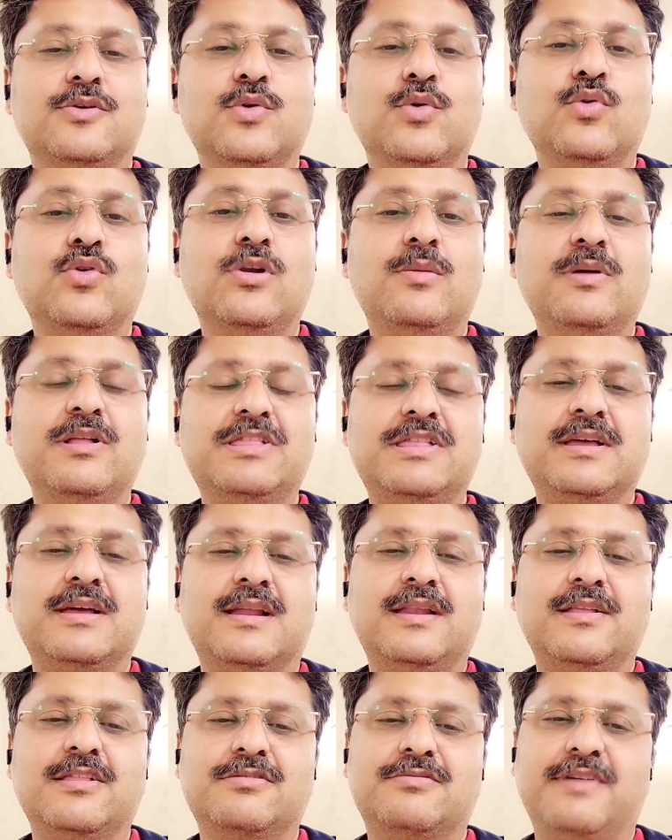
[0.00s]
So Google
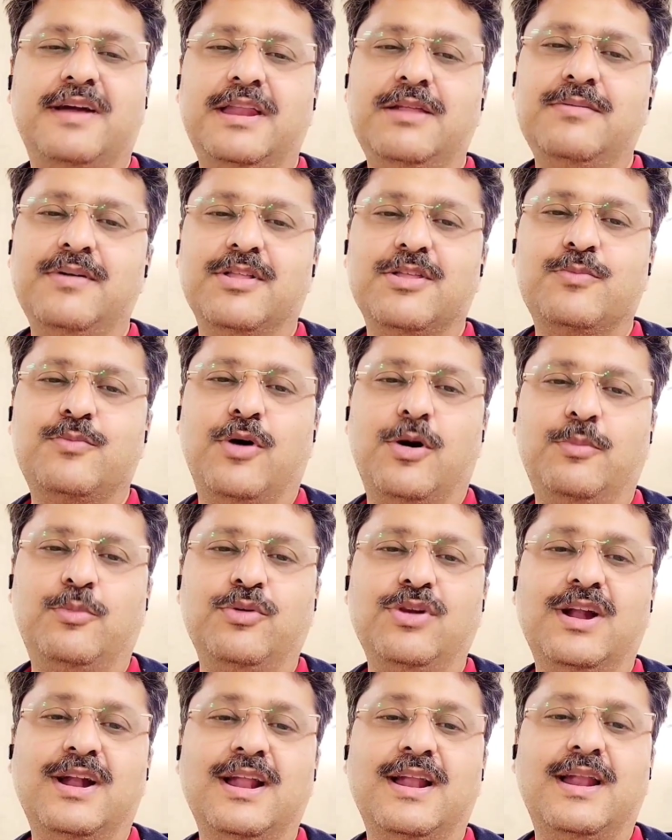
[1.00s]
basically is very much
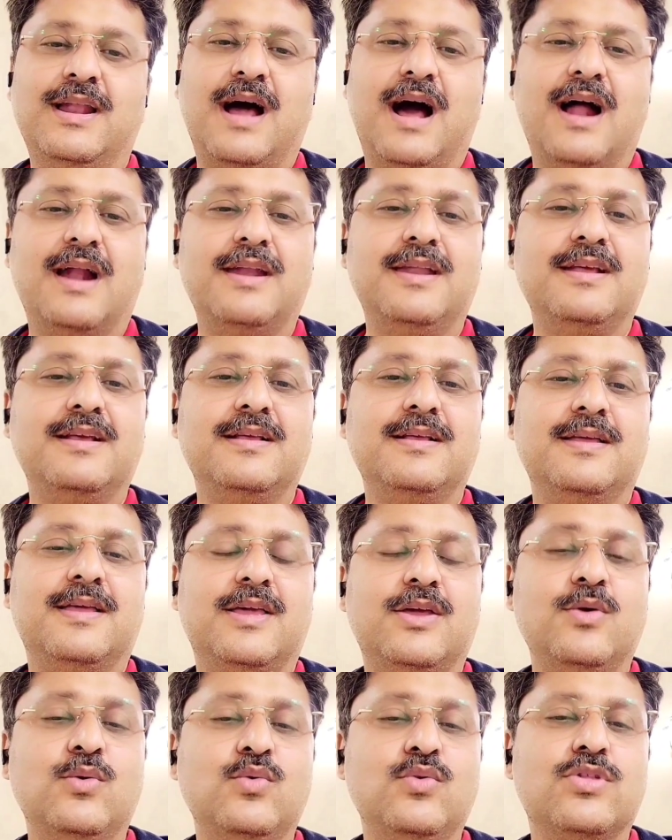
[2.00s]
popular and earning
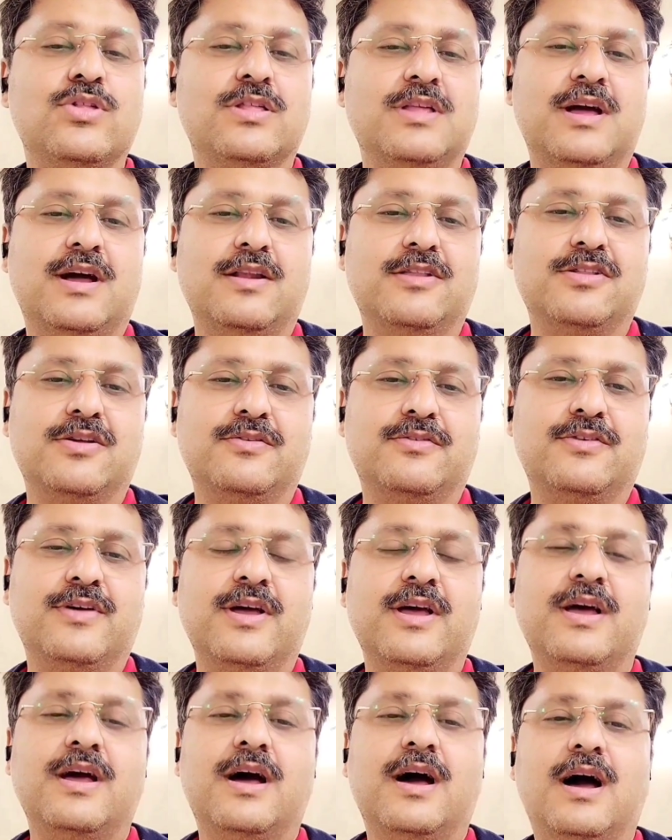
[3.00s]
huge shares of
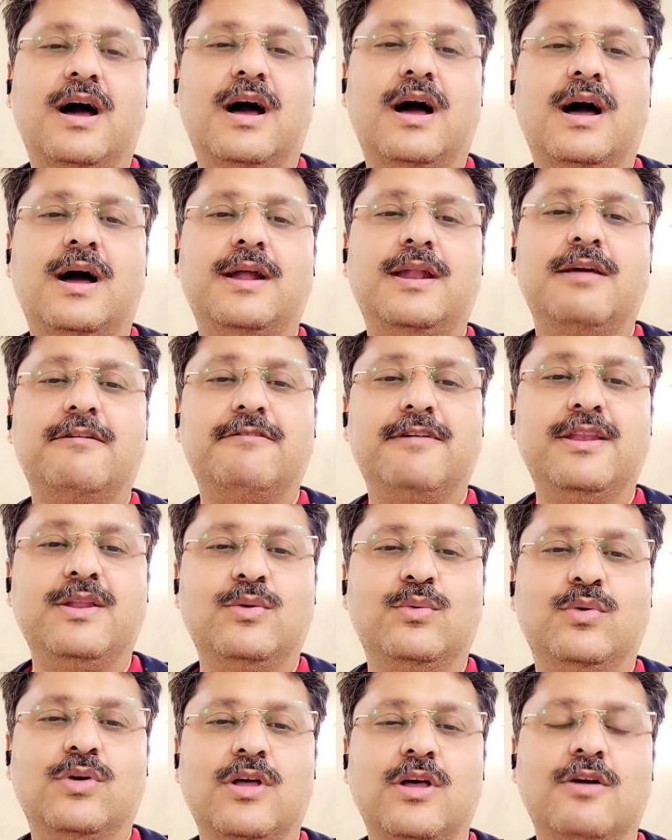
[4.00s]

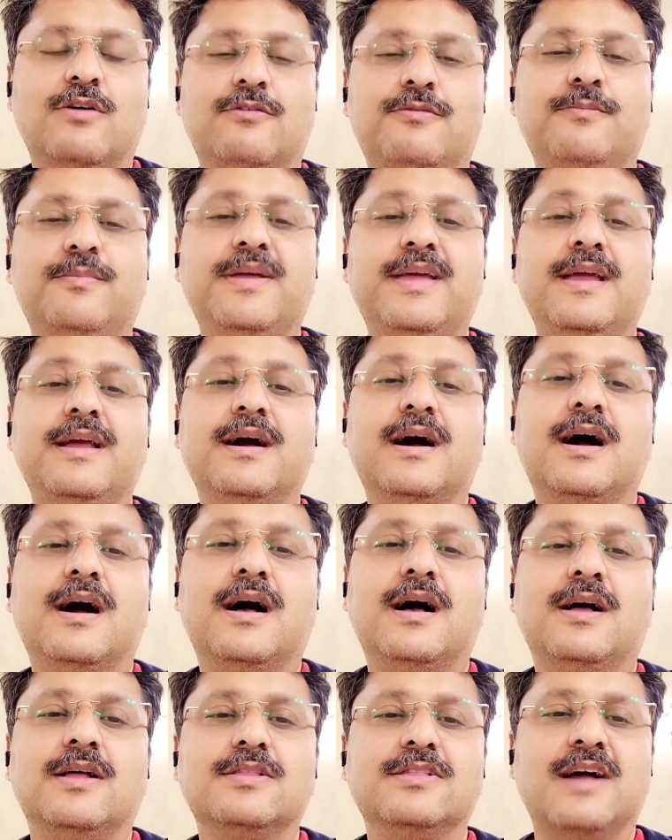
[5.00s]
revenue being
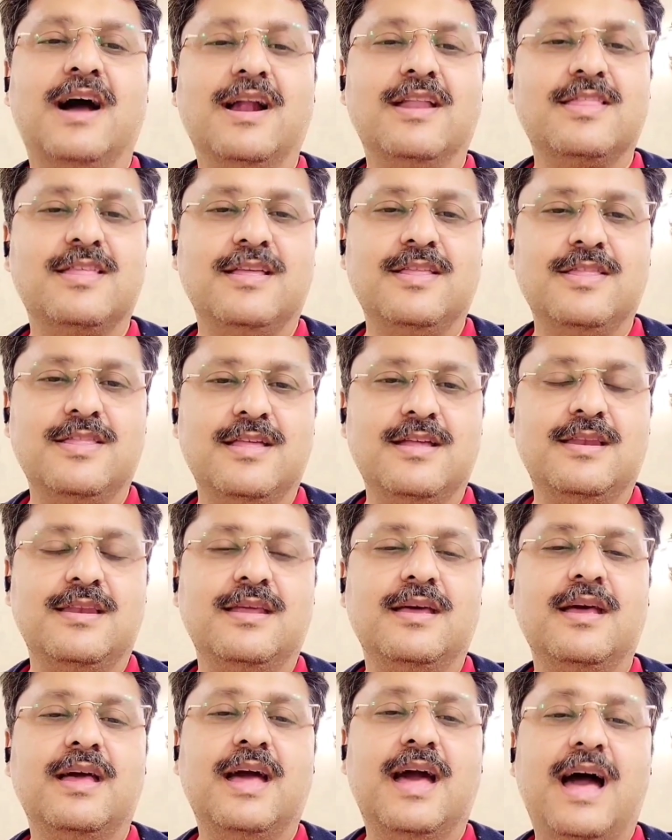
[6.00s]
a search
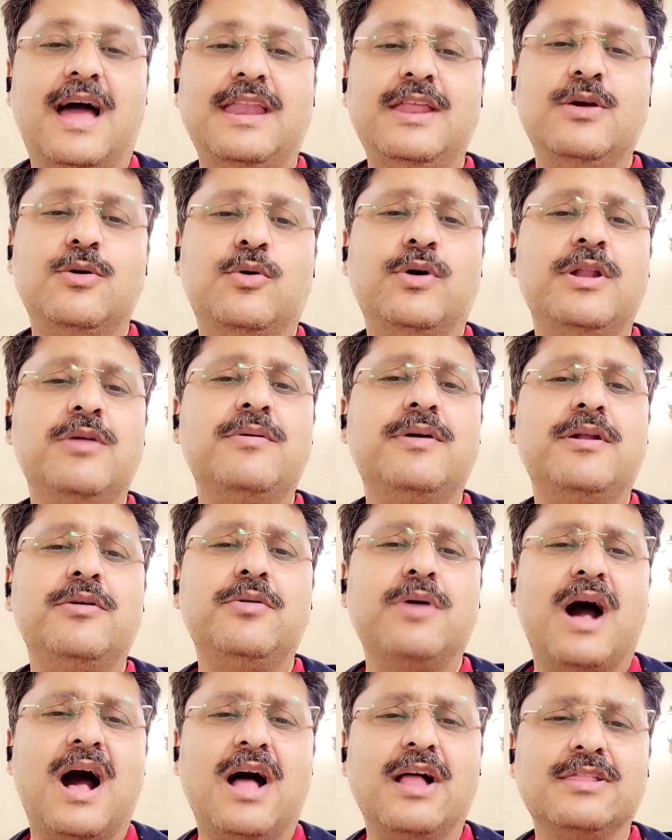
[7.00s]
engine. And whenever
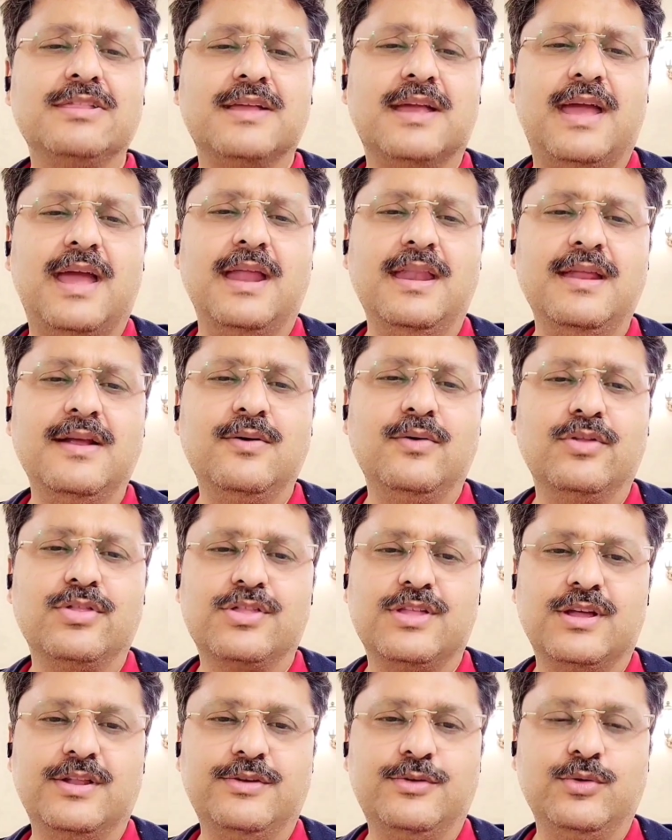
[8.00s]
you ask any
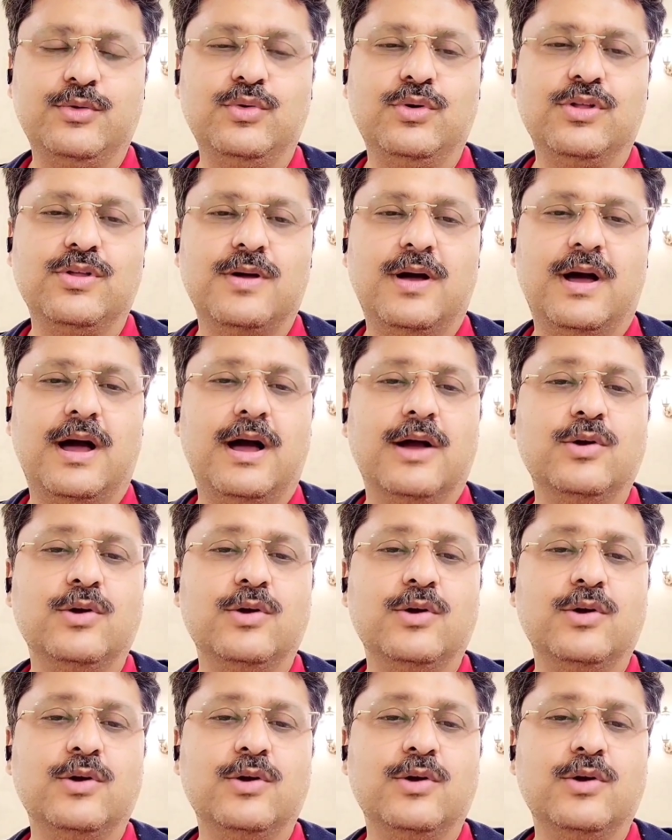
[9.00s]
question to